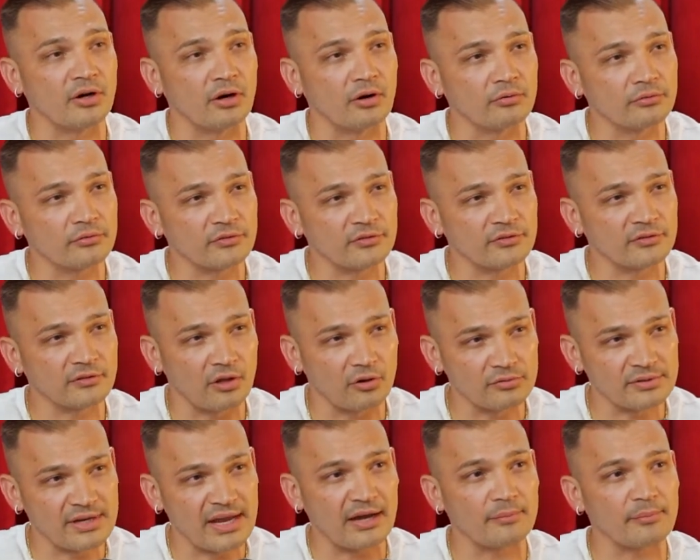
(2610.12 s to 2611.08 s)
slow
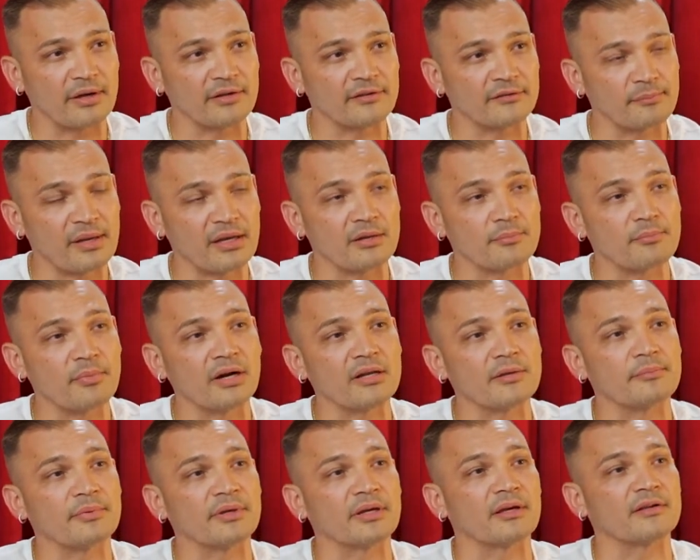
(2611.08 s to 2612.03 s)
down by spending money
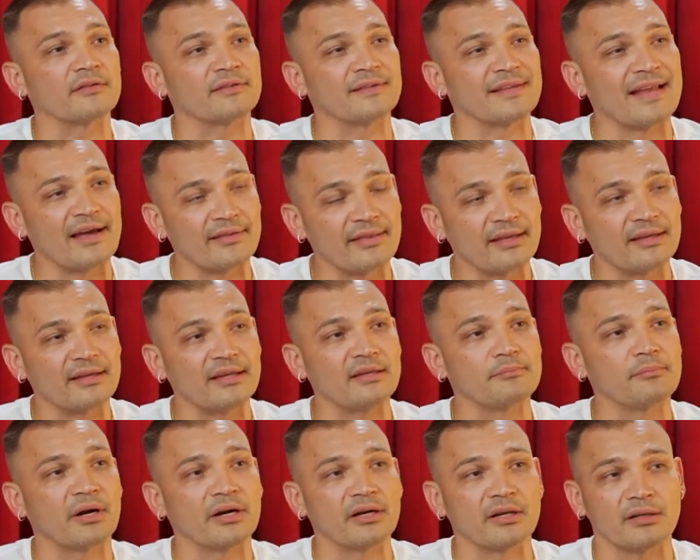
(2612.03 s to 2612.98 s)
because now they need
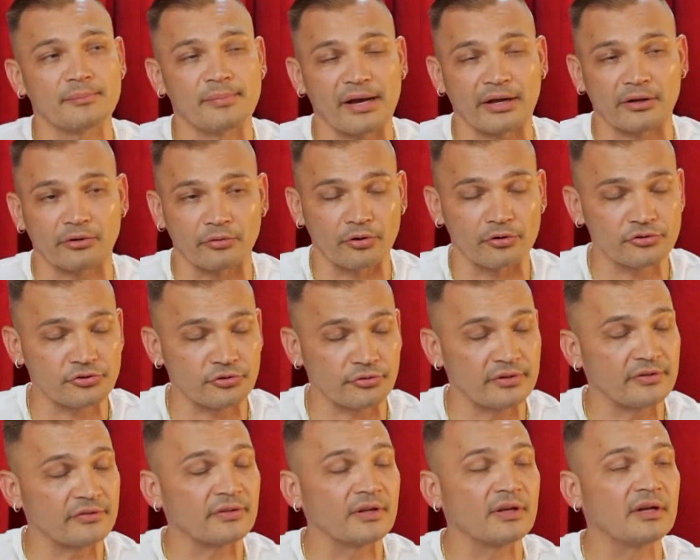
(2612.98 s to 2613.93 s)
money to buy
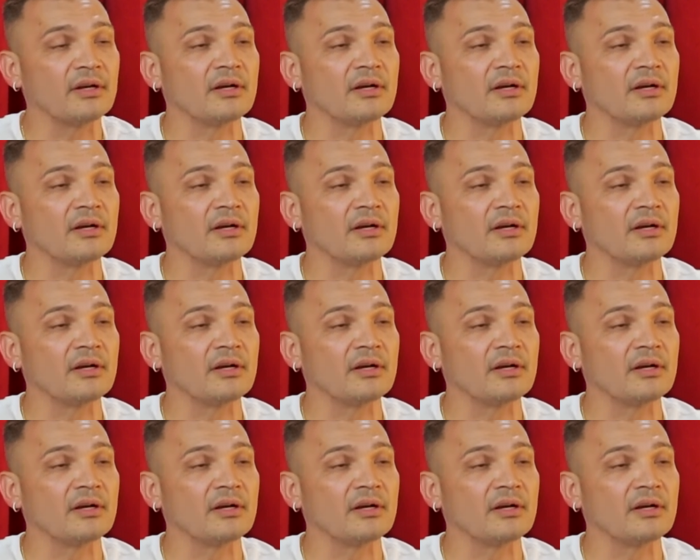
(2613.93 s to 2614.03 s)
groceries.